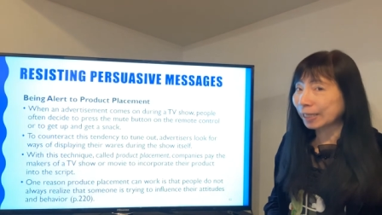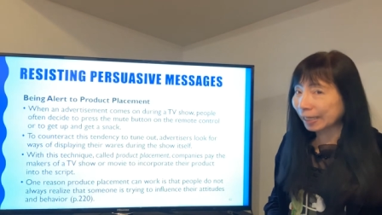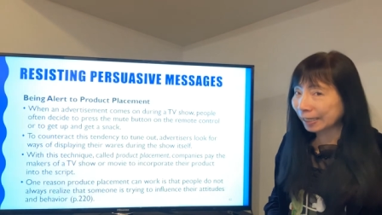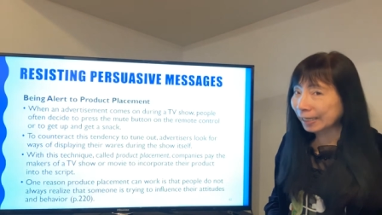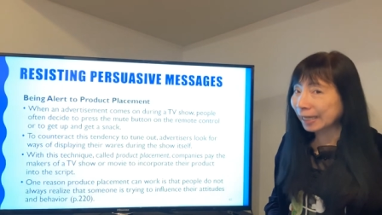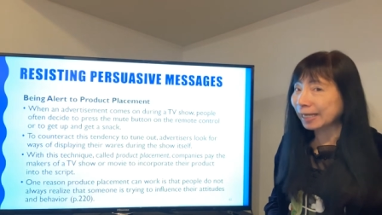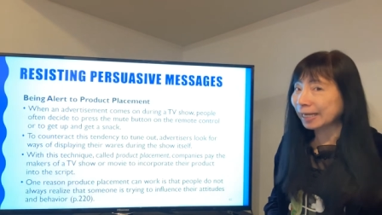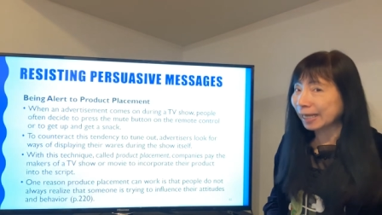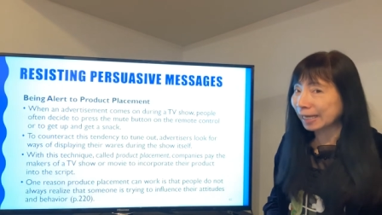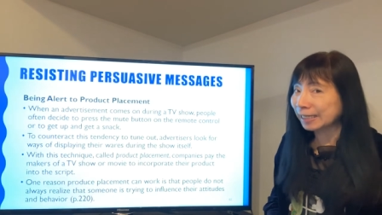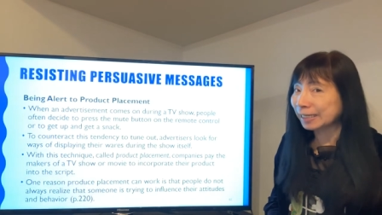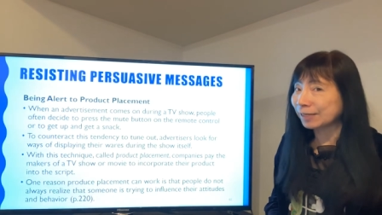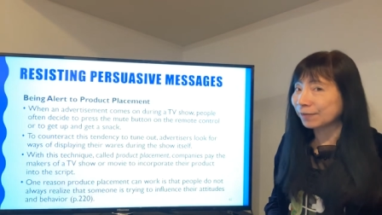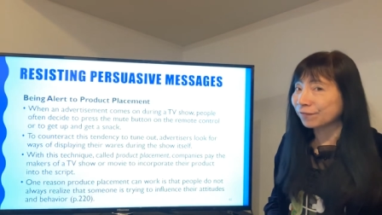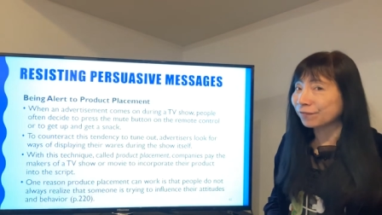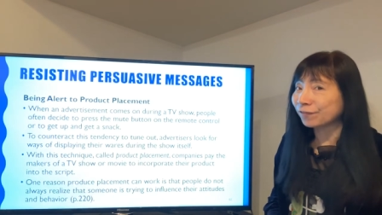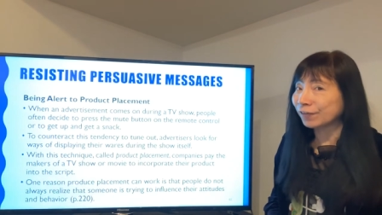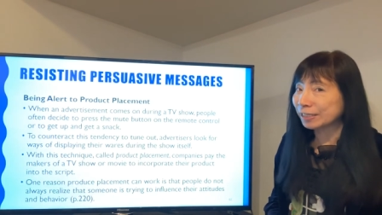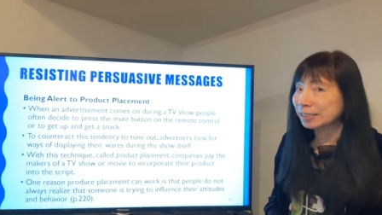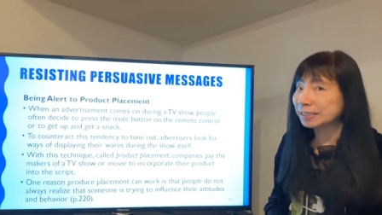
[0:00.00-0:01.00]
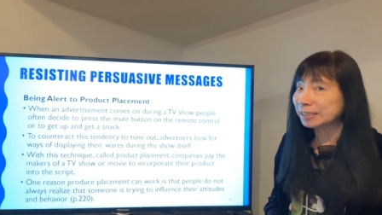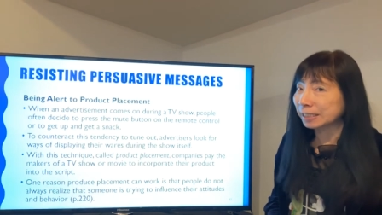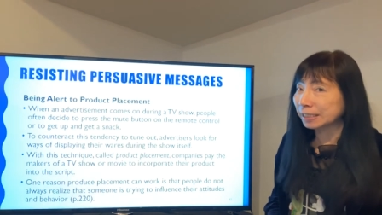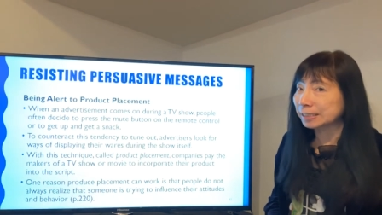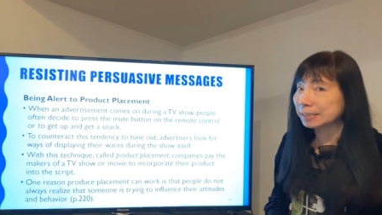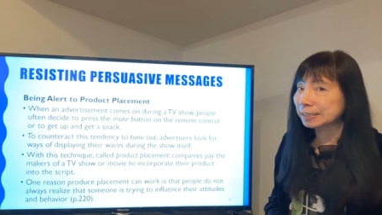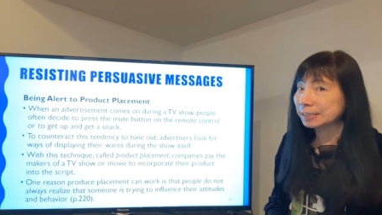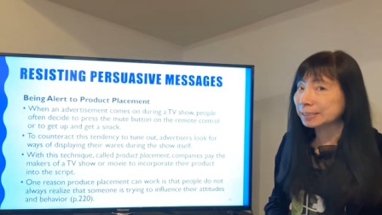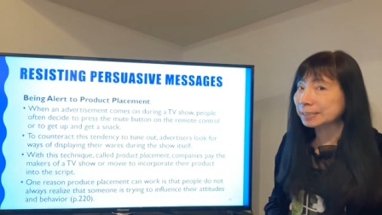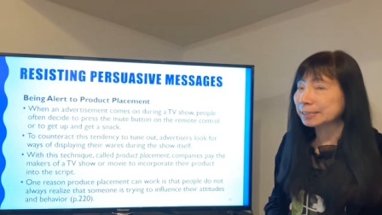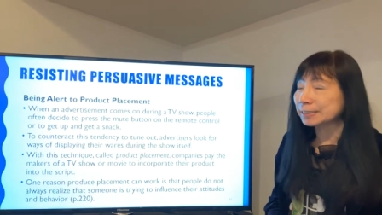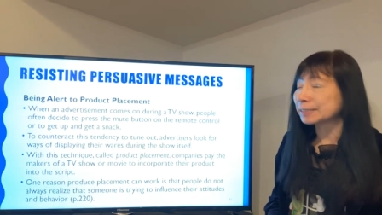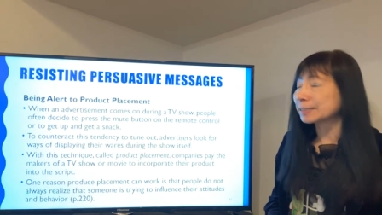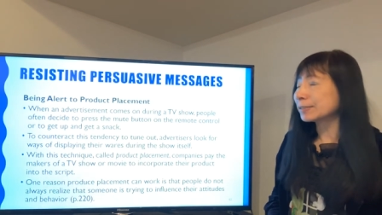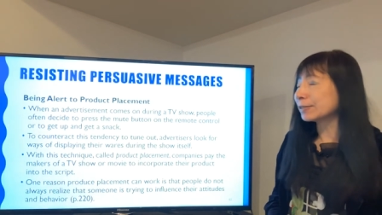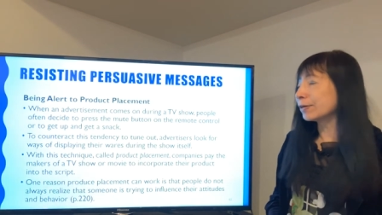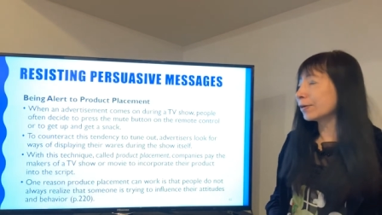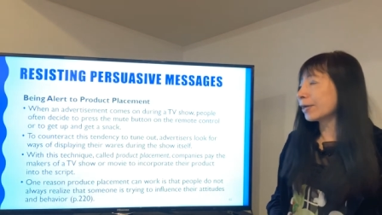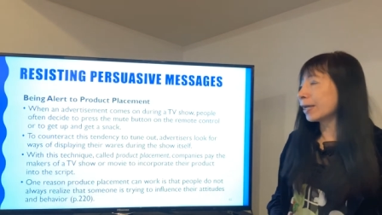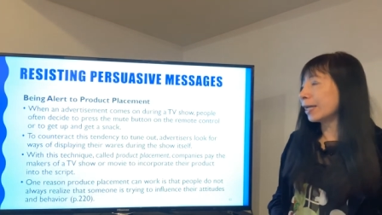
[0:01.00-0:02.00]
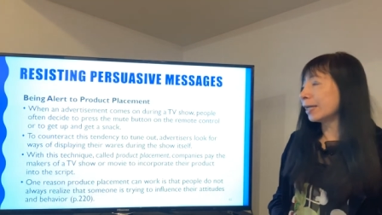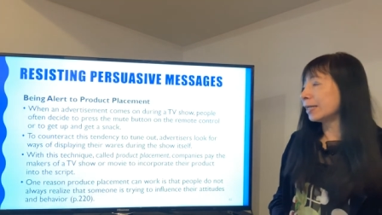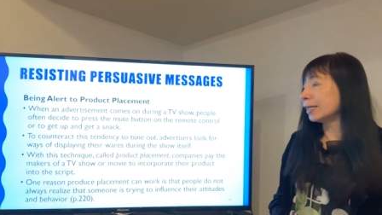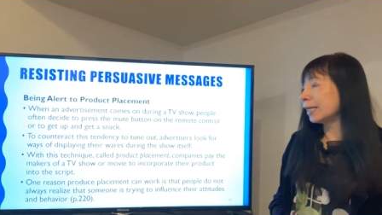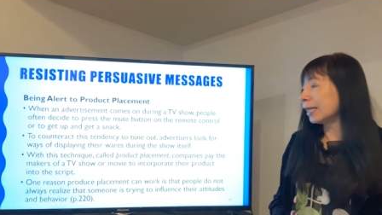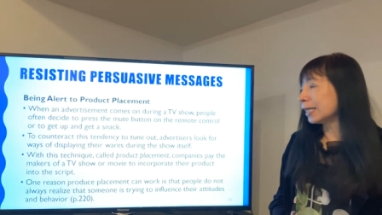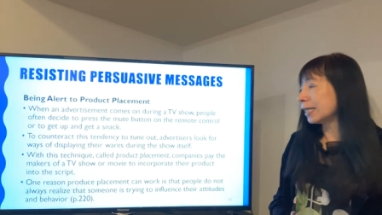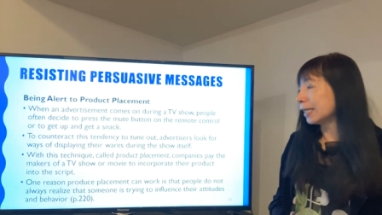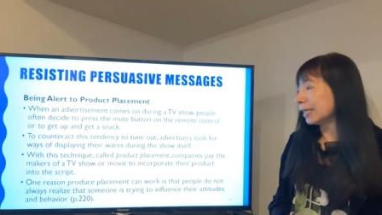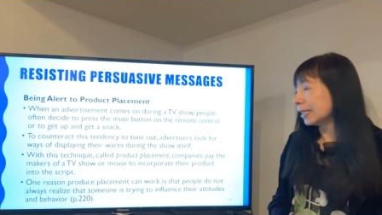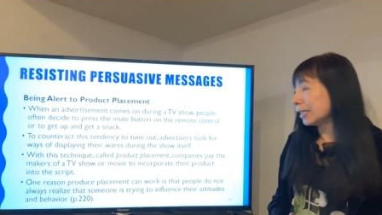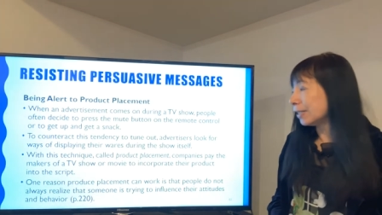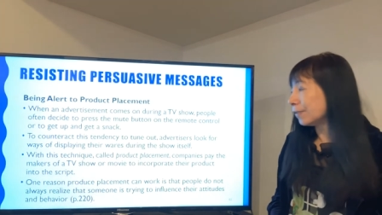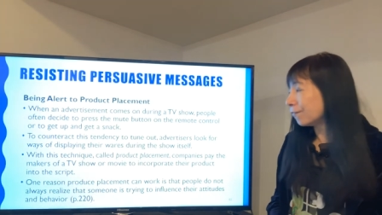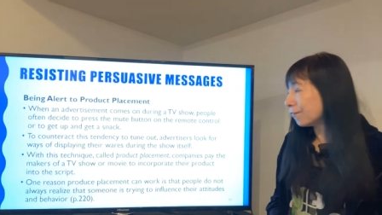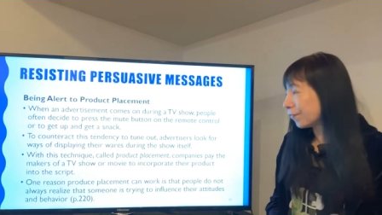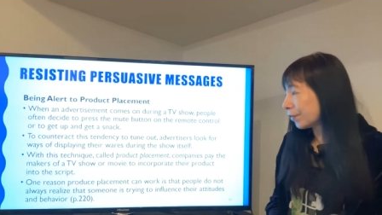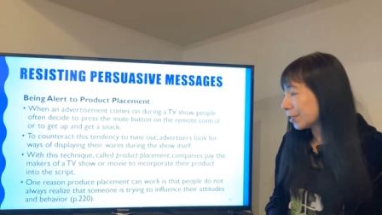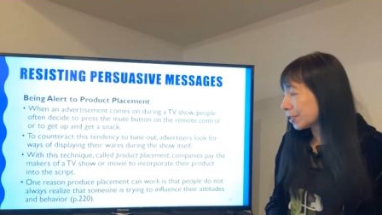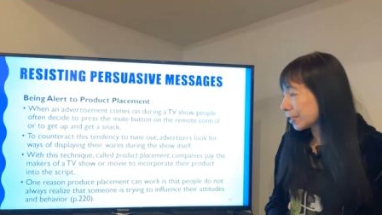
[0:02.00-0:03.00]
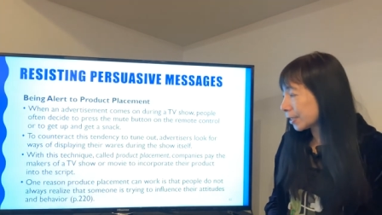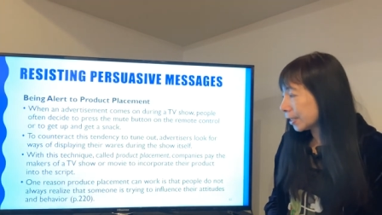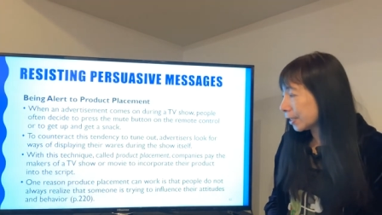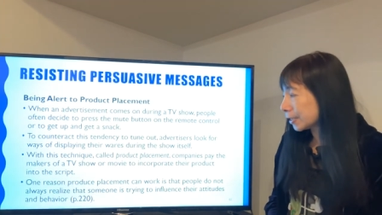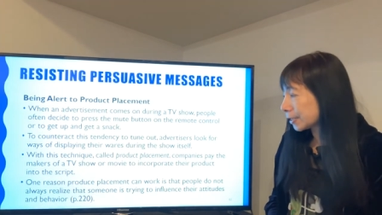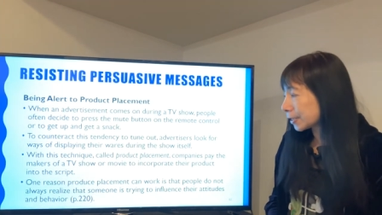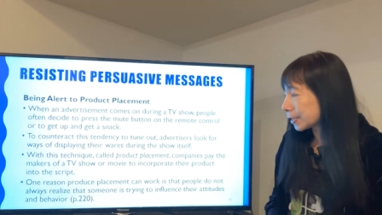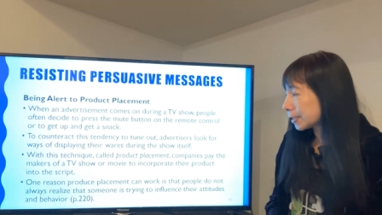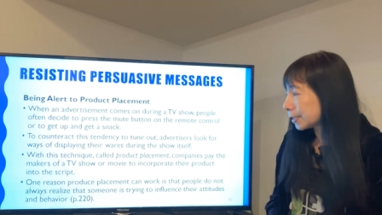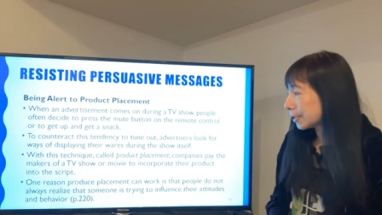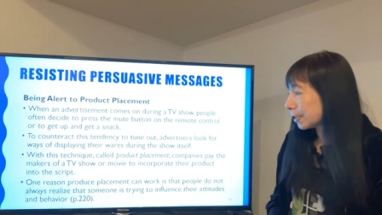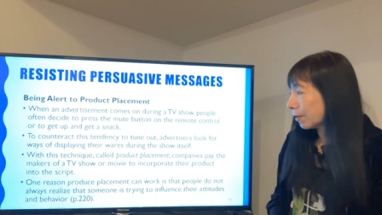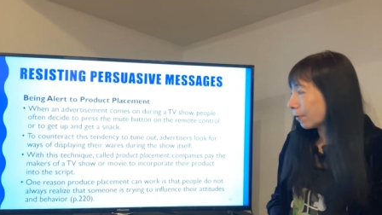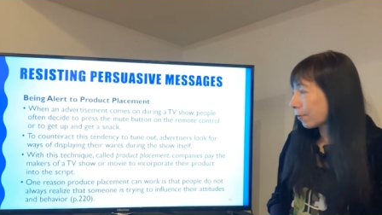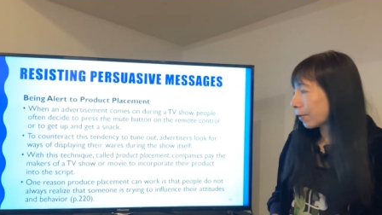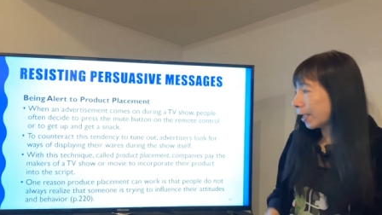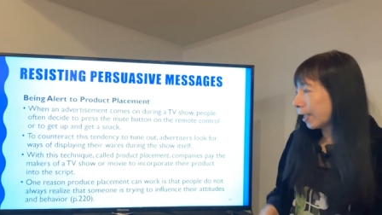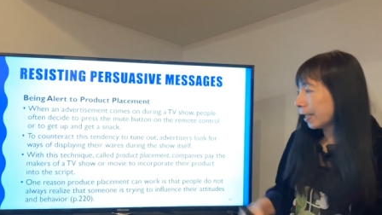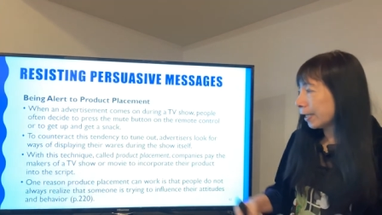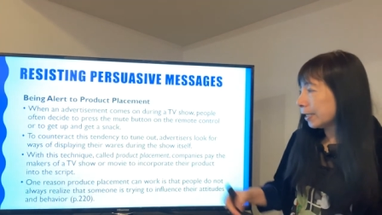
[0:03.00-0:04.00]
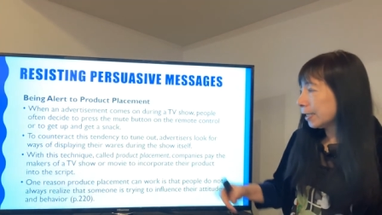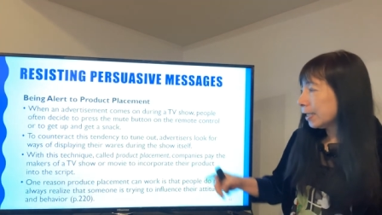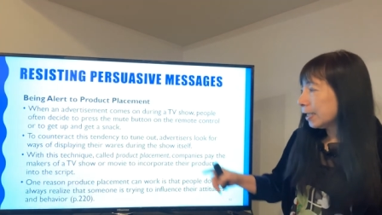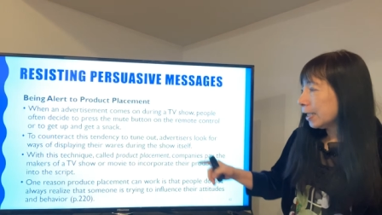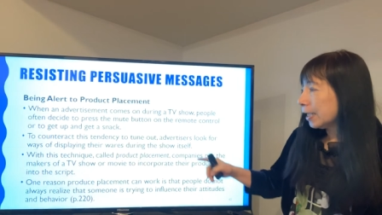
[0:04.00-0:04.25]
they can influence us okay they can influence us okay